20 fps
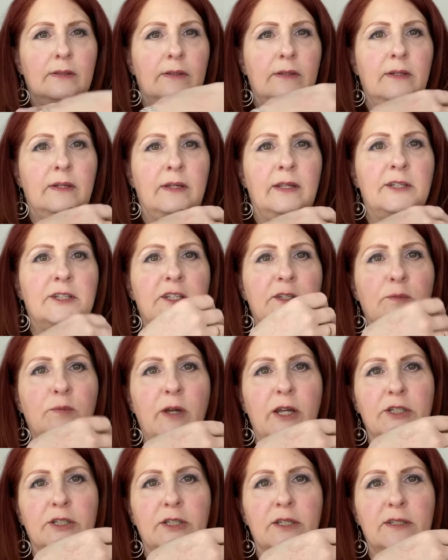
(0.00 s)
And it's just
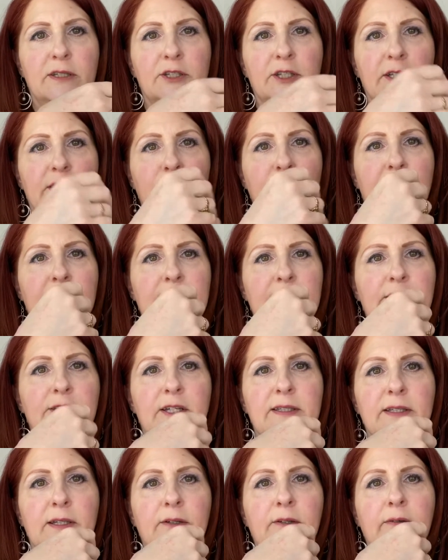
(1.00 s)
precious. It just makes
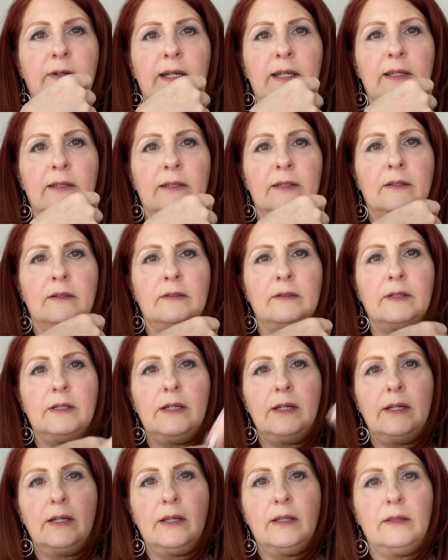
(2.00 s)
just a great little
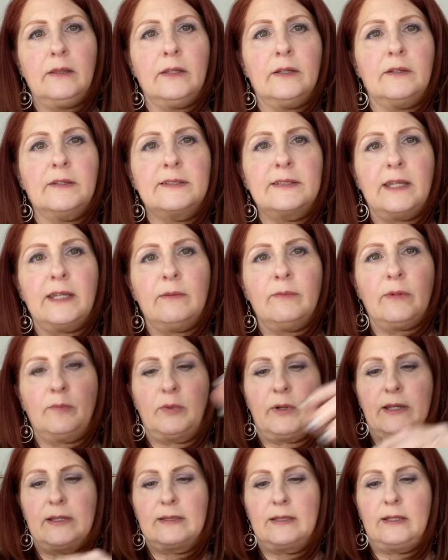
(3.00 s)
statement
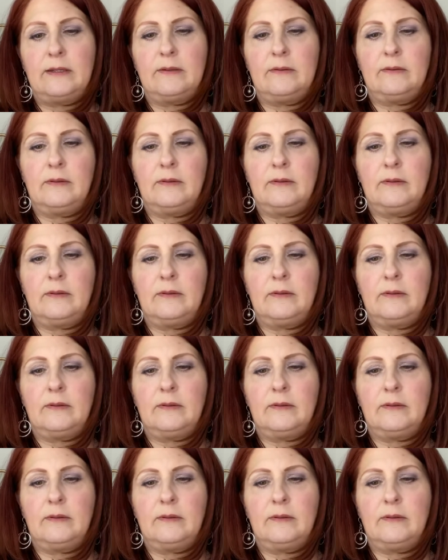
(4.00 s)
bracelet.